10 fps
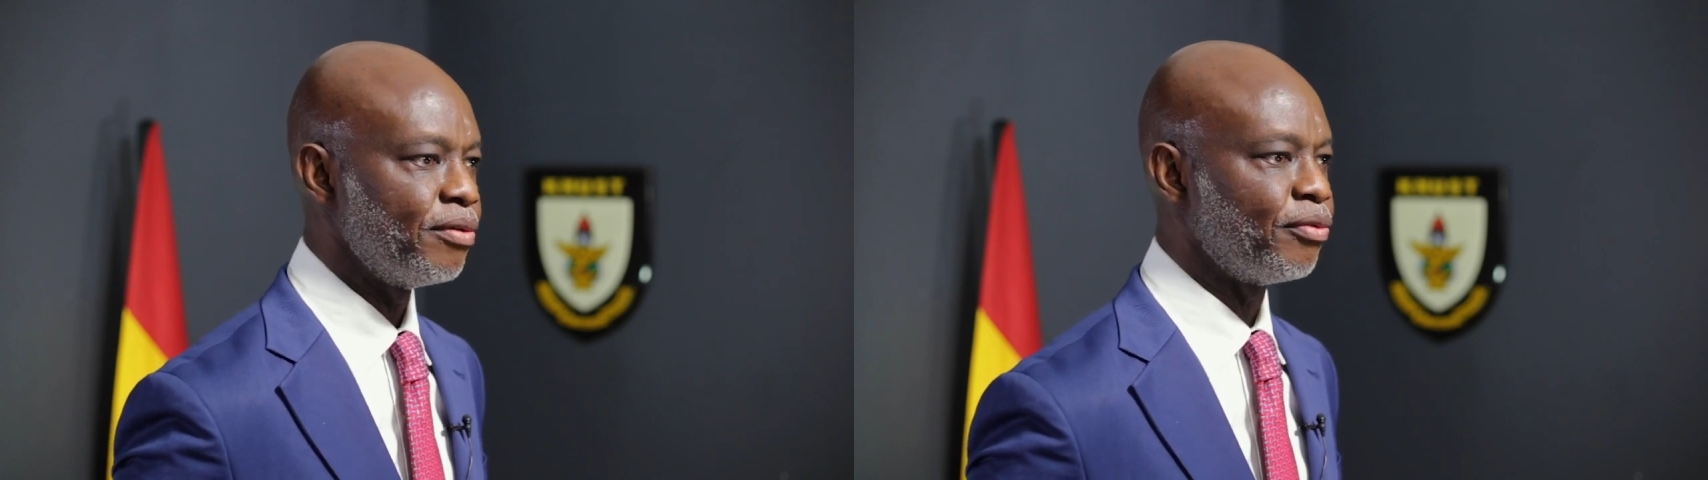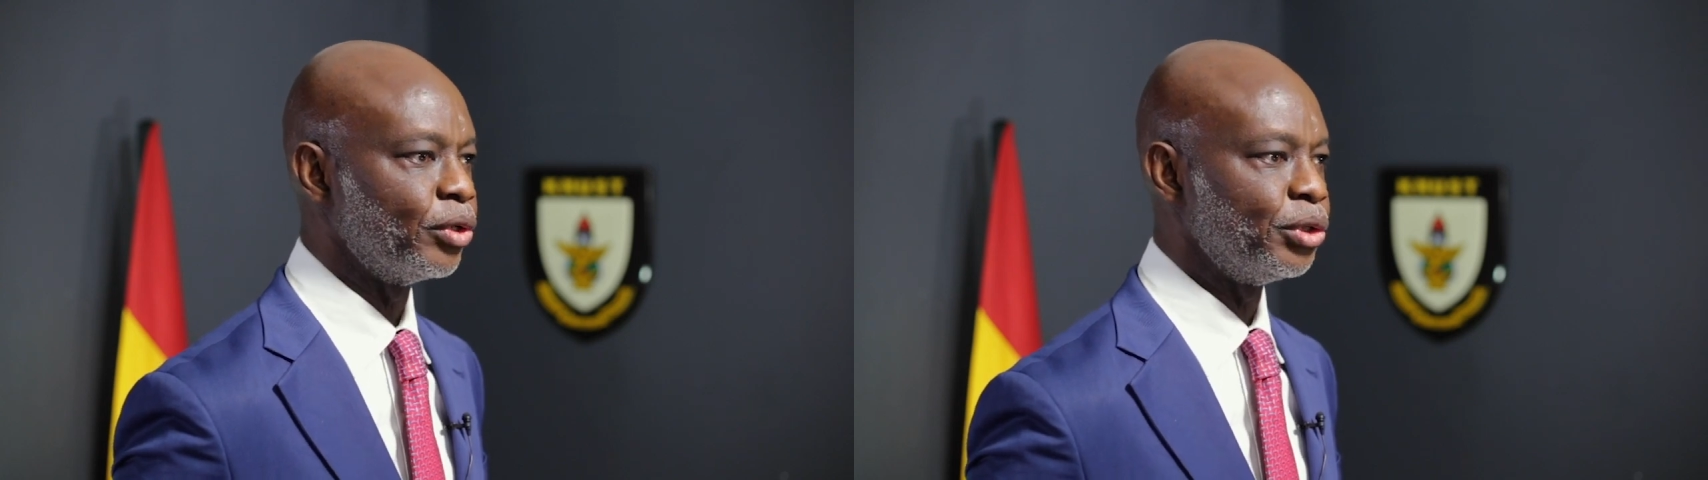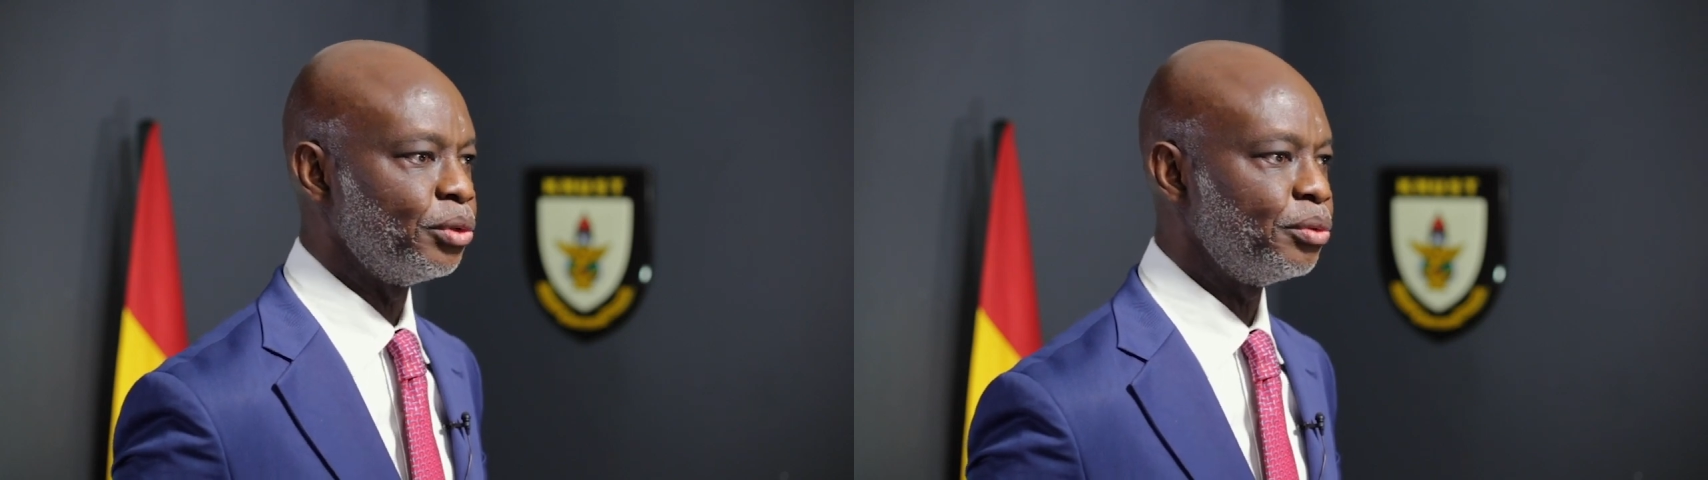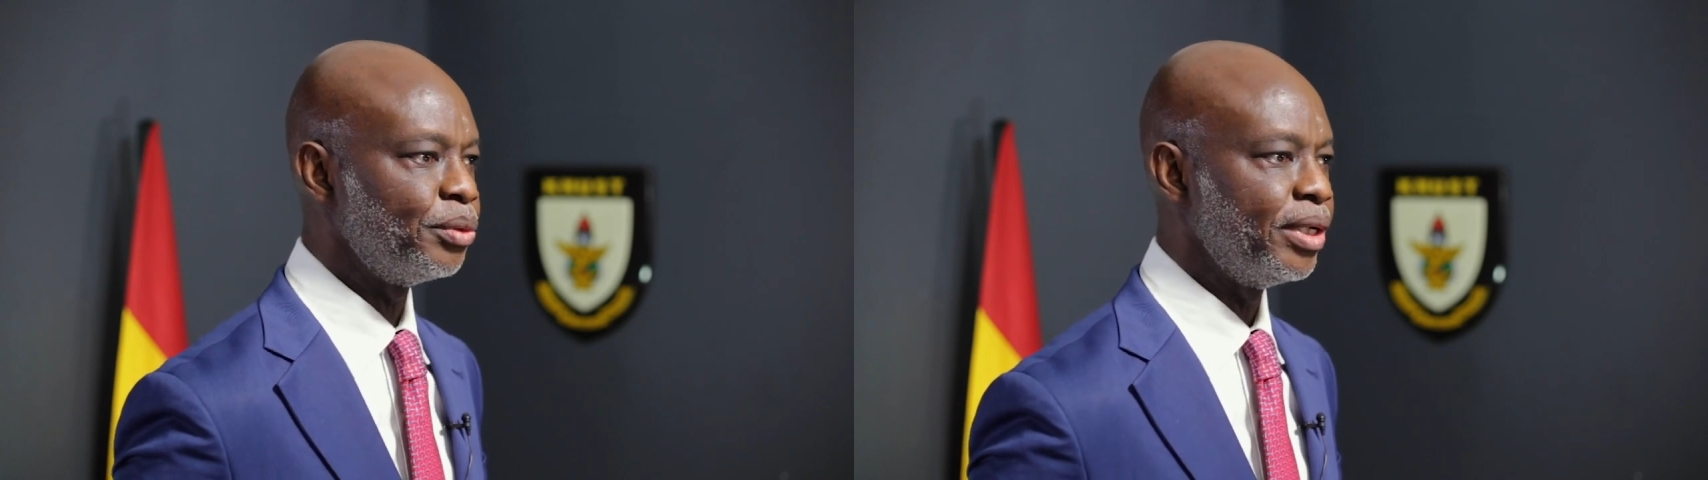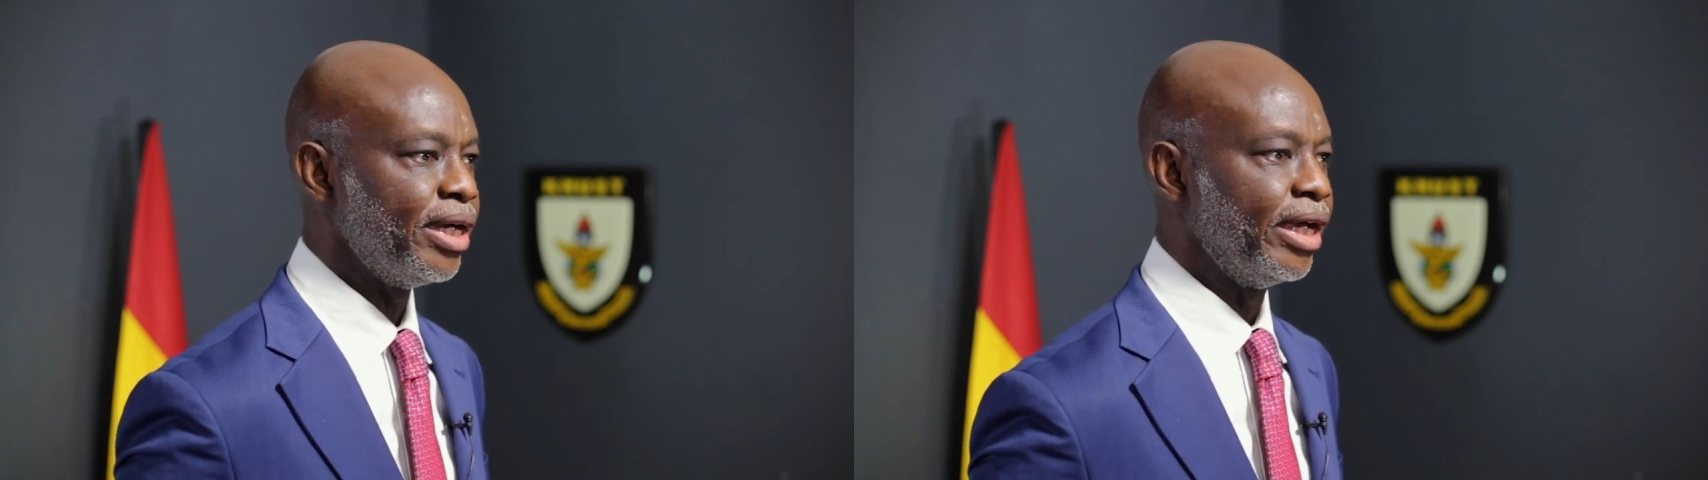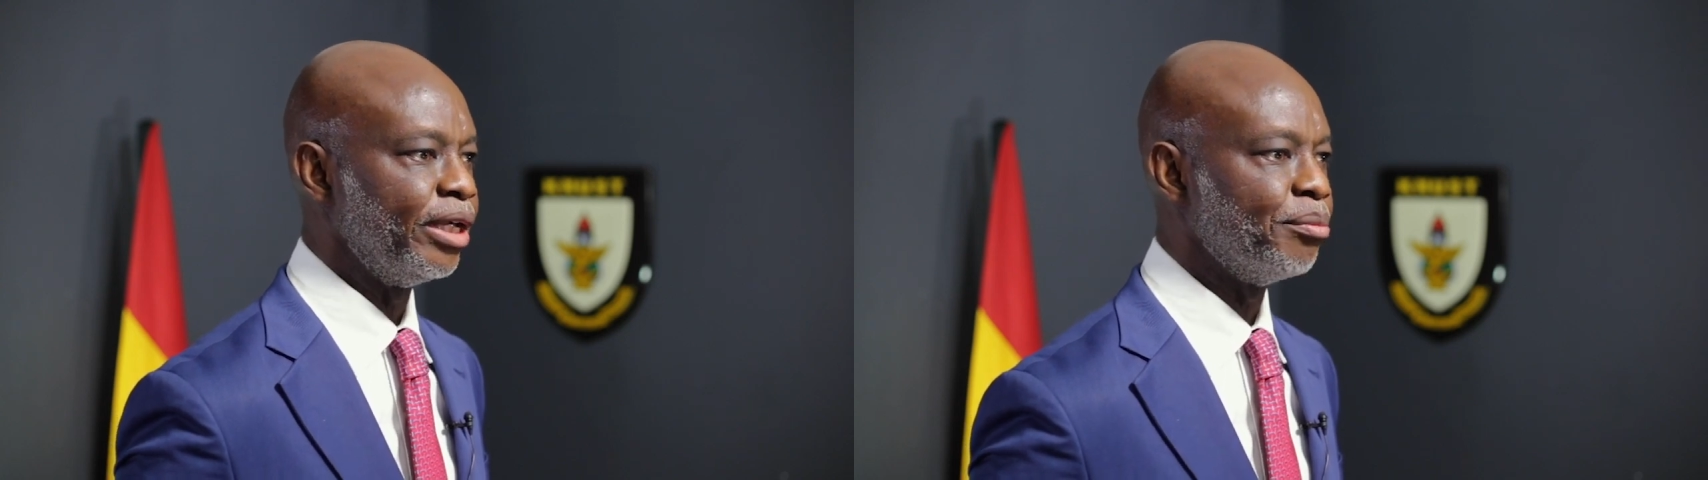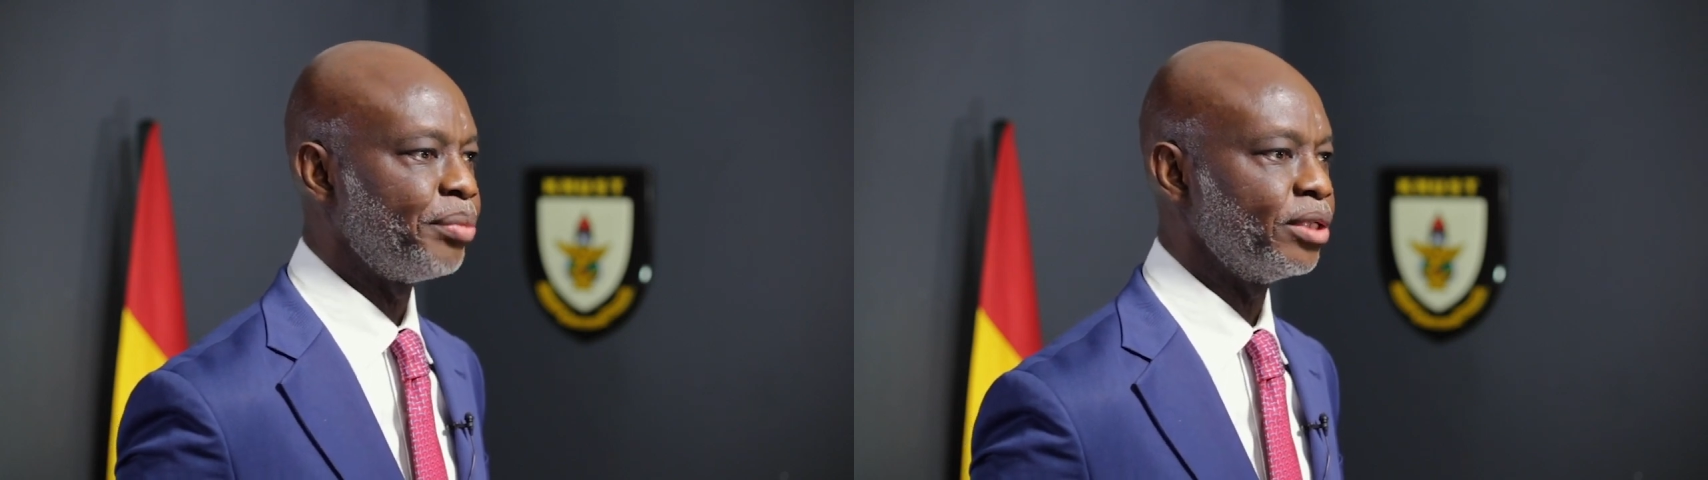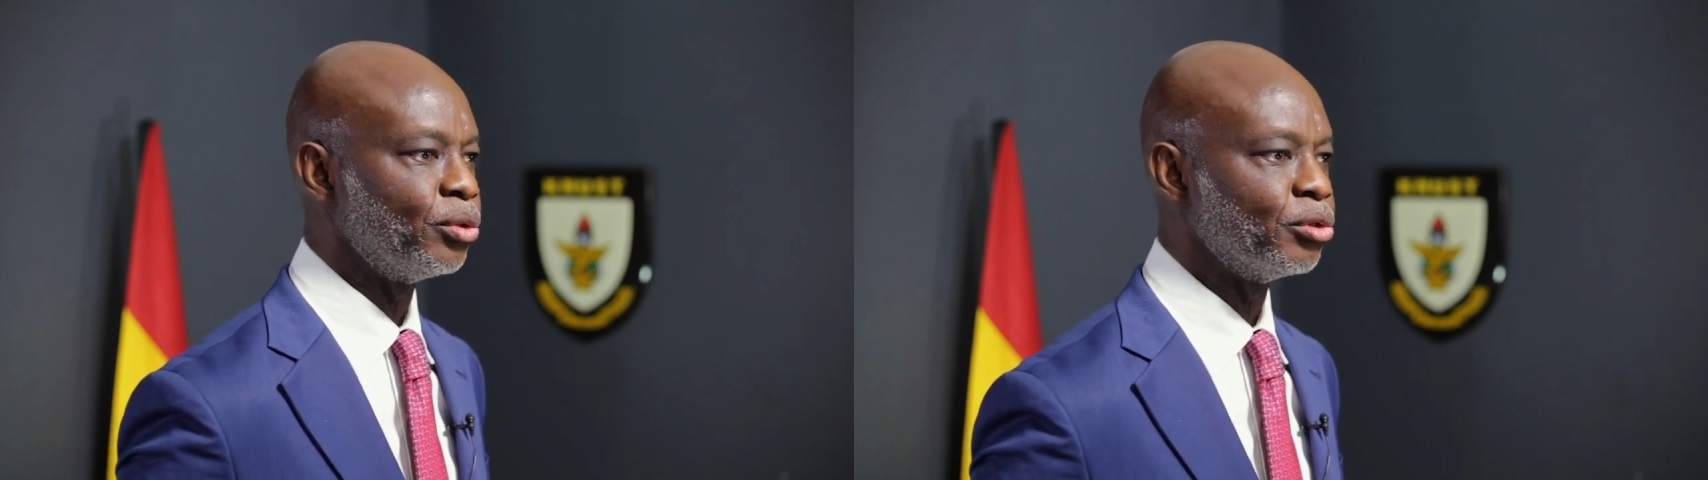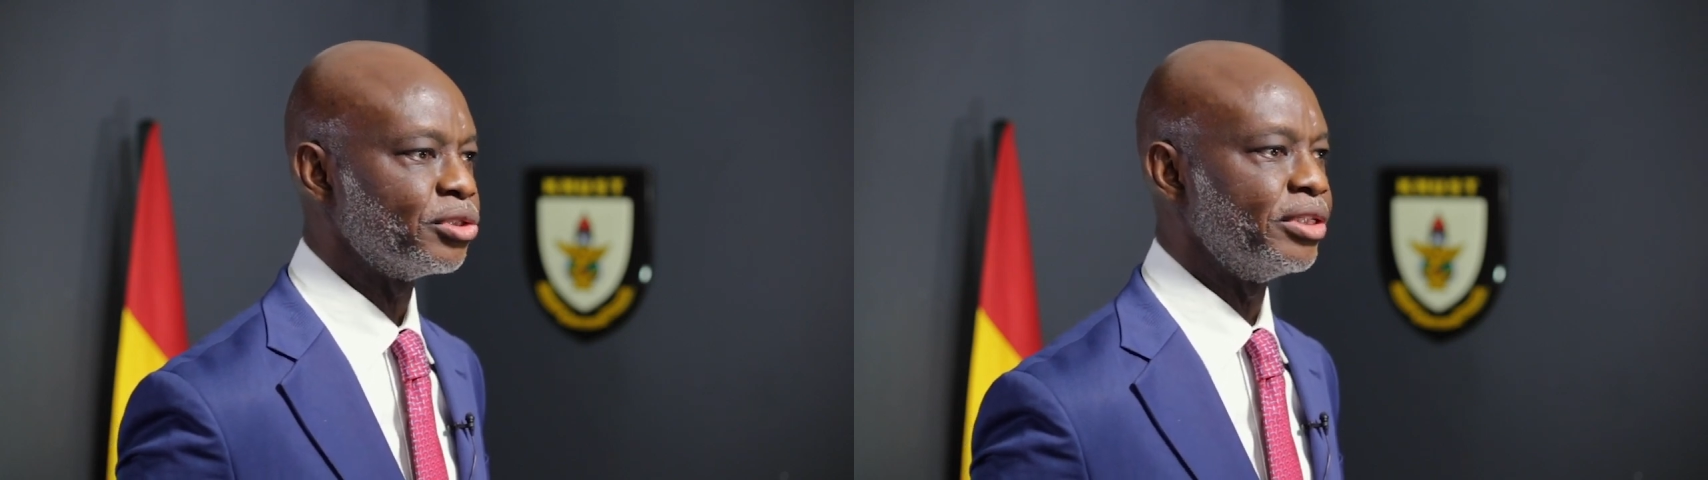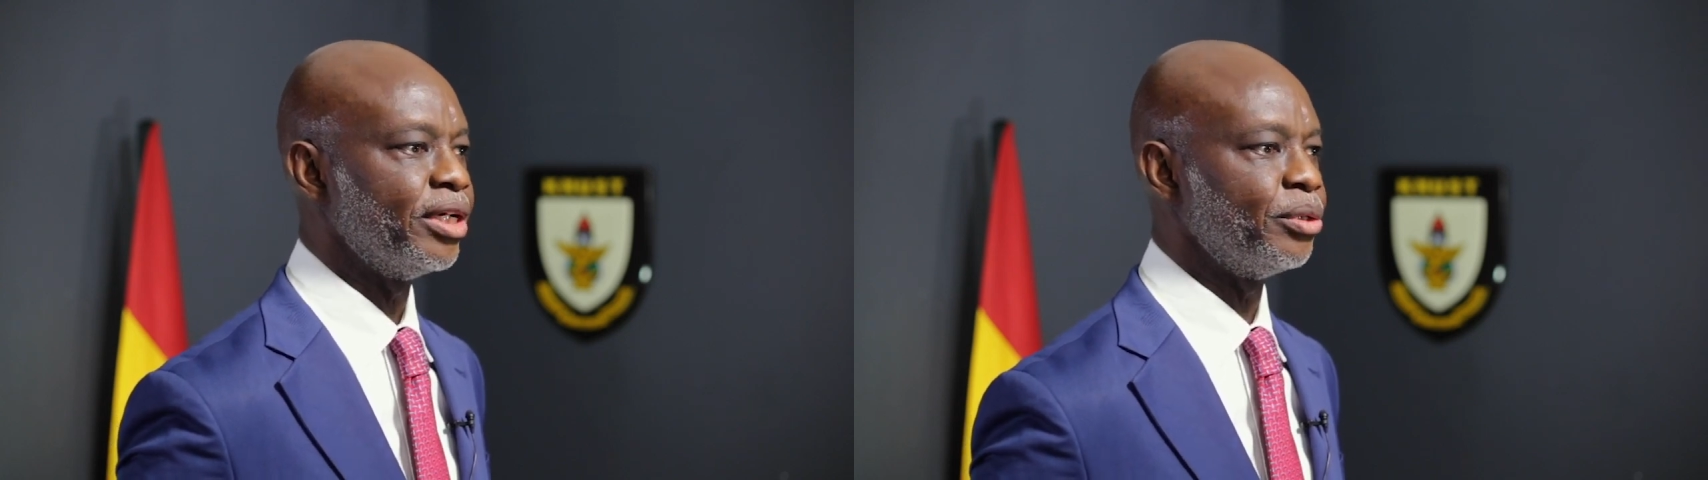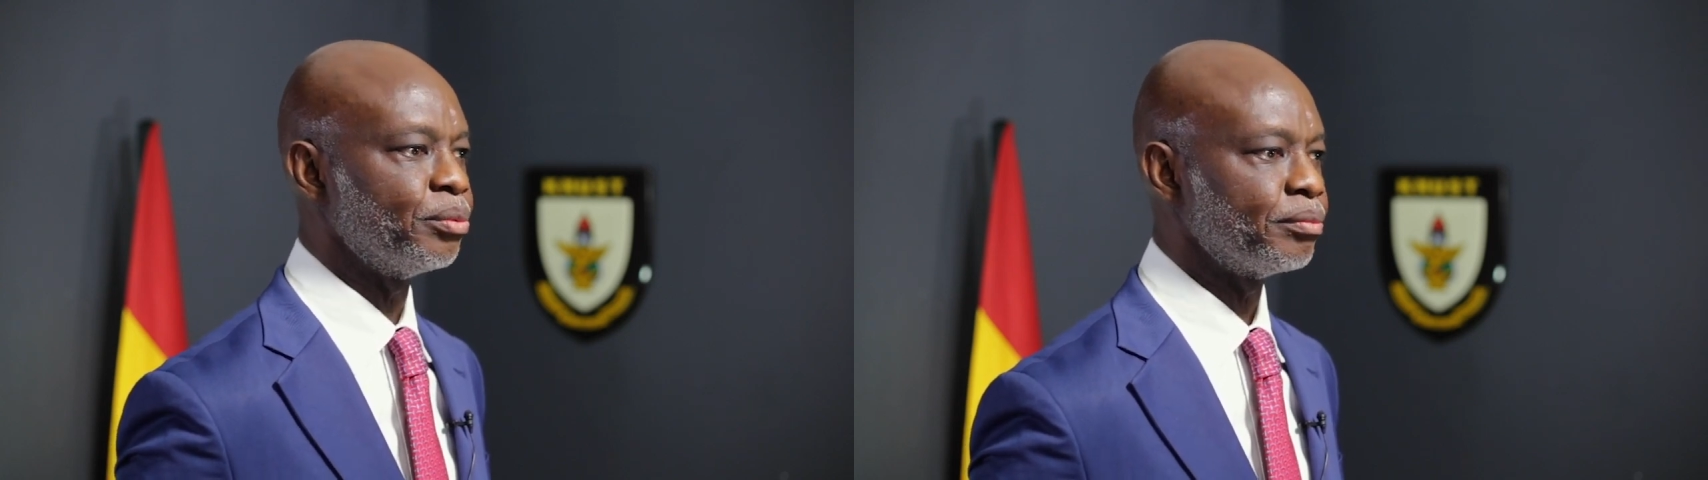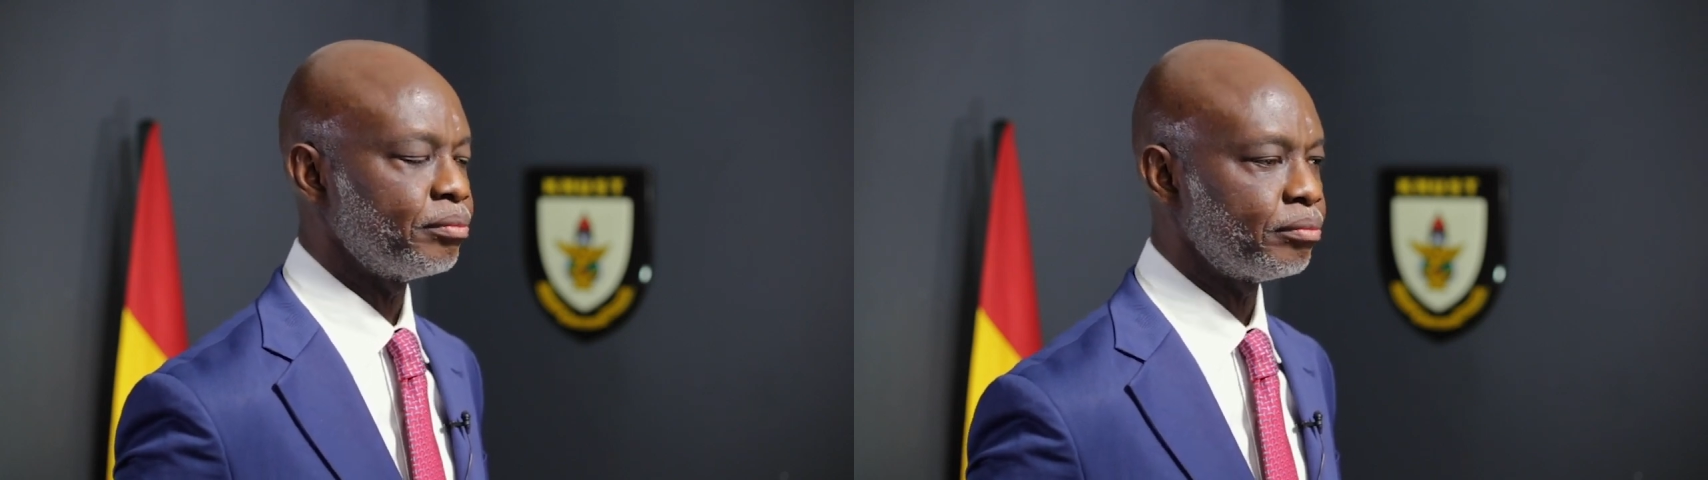for you and impact those near you.